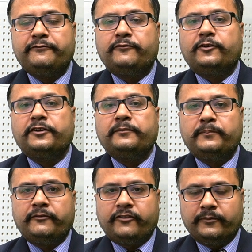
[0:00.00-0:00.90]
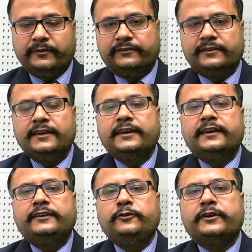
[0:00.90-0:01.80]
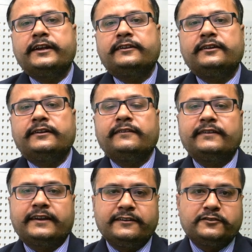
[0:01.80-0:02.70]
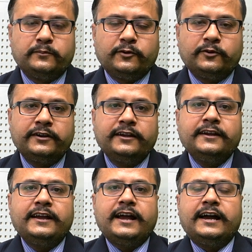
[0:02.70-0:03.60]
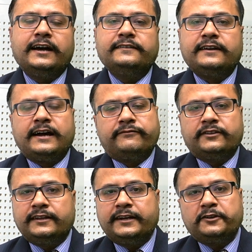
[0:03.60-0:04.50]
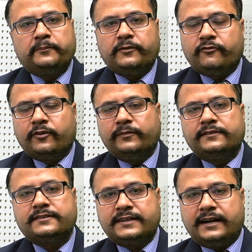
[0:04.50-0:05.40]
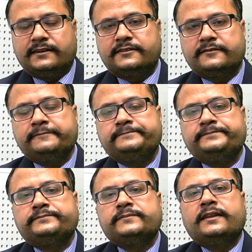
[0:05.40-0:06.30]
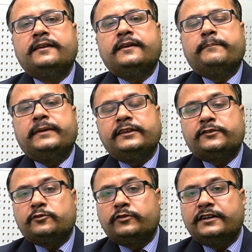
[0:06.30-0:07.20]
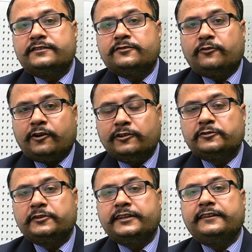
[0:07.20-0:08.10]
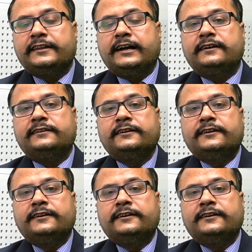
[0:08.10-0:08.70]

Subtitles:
for performance. You get 30 seconds more, and after that your performance starts. Many students also think that,